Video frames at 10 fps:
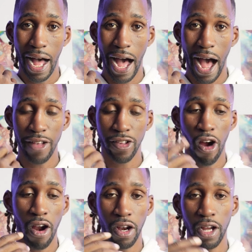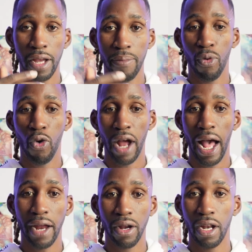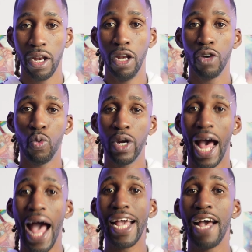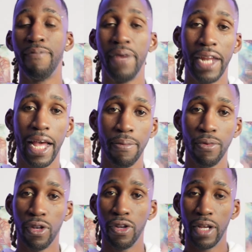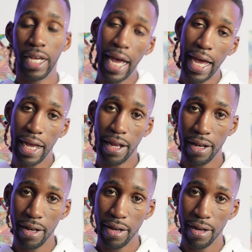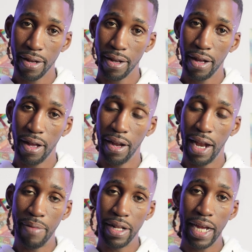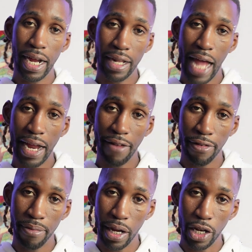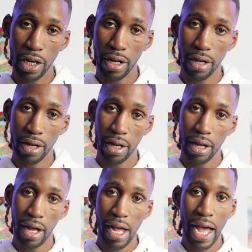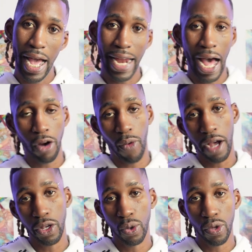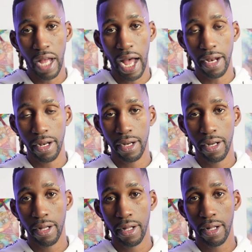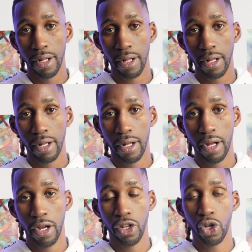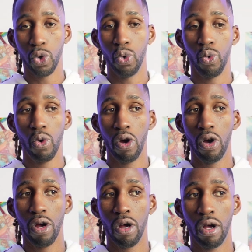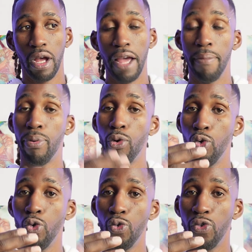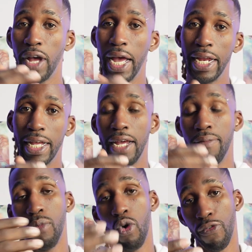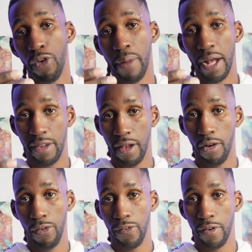I started looking more at, look what I have been able to gain. Let me take that information, and how do I use that to improve and get more for myself?